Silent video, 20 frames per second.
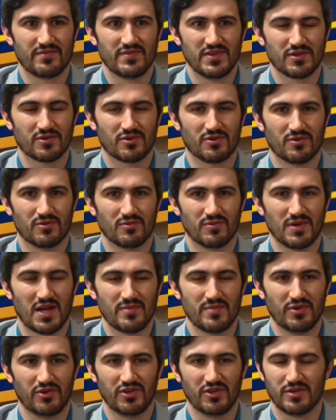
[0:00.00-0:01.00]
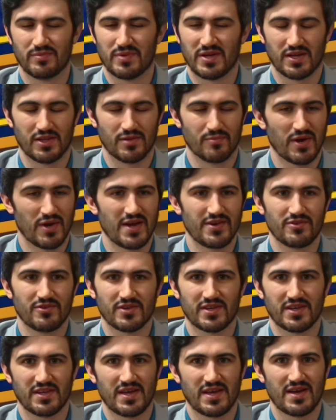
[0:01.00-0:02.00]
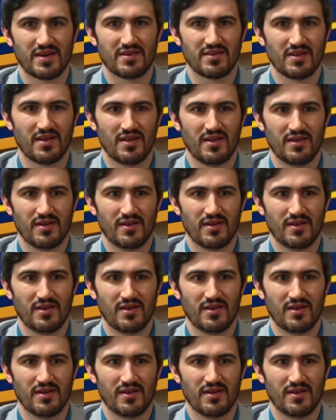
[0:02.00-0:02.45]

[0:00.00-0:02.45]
vehicle reliability, depending on the brand you're looking at.